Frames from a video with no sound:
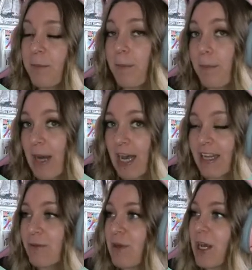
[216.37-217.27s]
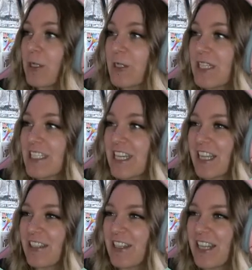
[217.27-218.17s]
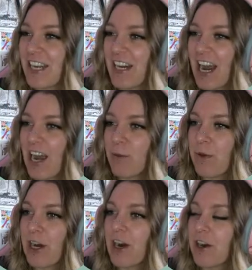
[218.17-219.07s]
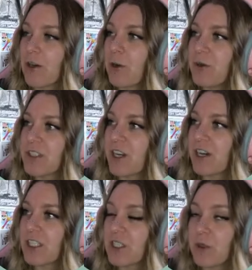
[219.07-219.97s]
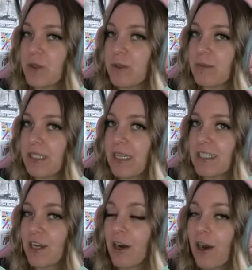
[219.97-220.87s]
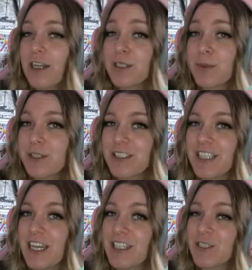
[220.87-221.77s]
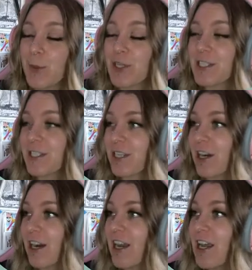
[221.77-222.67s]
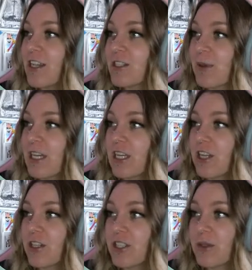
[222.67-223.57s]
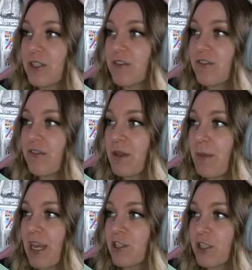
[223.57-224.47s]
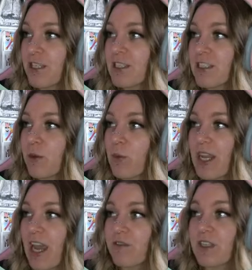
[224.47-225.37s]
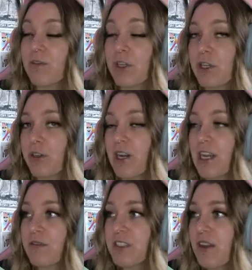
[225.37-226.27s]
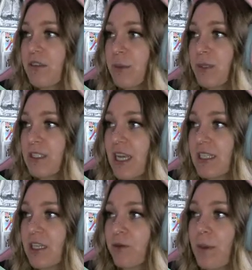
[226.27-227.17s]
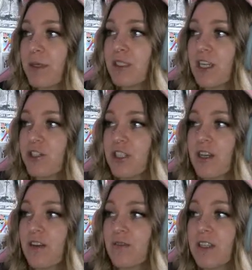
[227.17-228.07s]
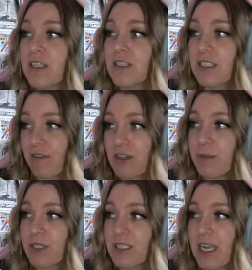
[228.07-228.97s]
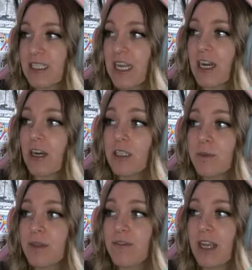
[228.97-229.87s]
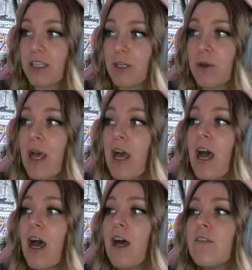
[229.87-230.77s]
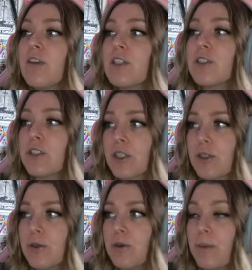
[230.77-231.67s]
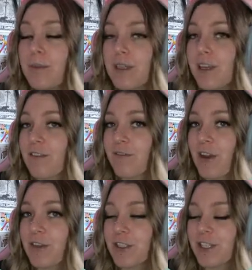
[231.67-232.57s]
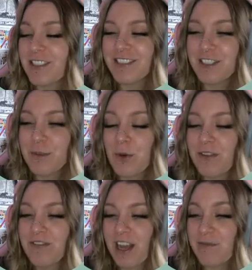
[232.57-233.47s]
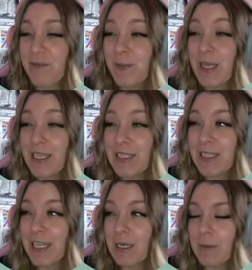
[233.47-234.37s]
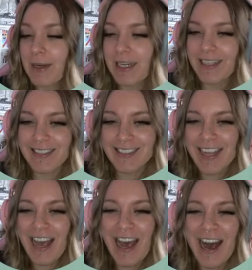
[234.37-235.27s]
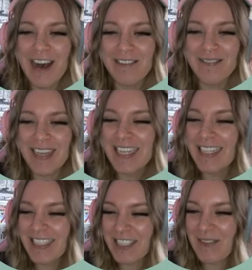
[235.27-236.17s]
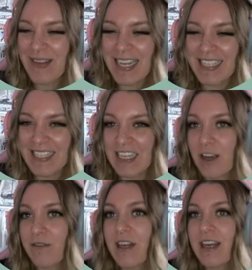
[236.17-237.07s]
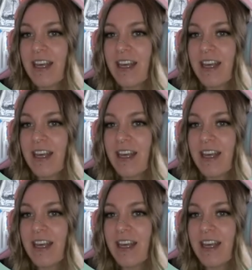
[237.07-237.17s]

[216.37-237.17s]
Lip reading: But we also need to take a look here at what our goals are to complete our hospital to get us 1 star. So we need to cure 250 patients, we have to have a cure rate of 70%, a reputation of 70%, and a hospital value of 2.5 million monies. It should be easy enough.